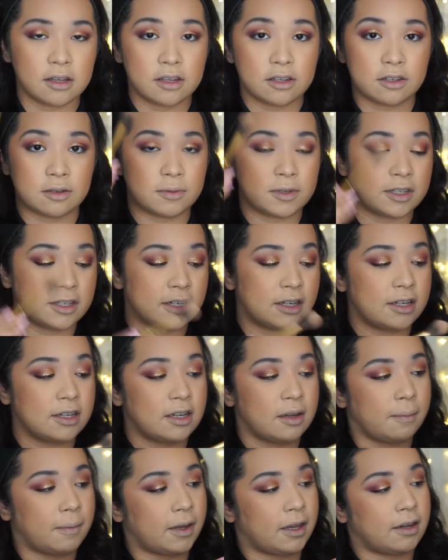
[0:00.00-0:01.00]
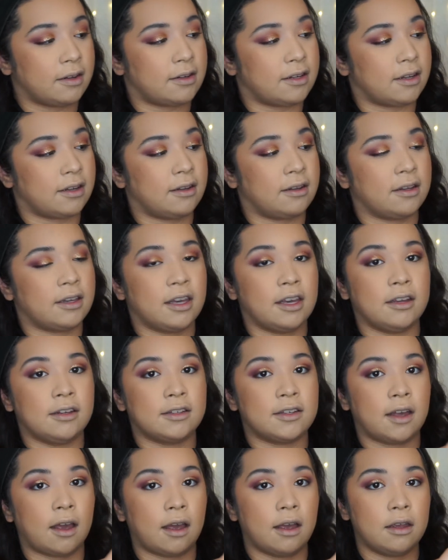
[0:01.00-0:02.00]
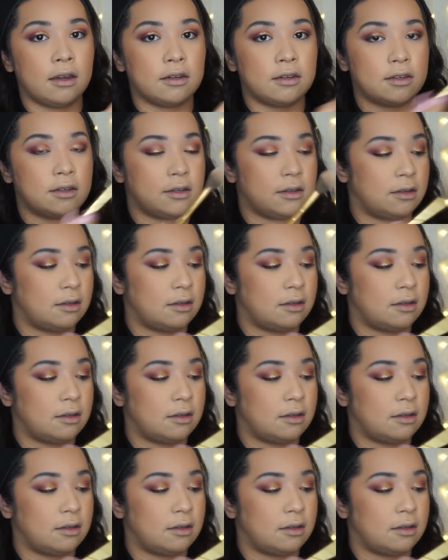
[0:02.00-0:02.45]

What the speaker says: So I'm just going to dip into King Tut.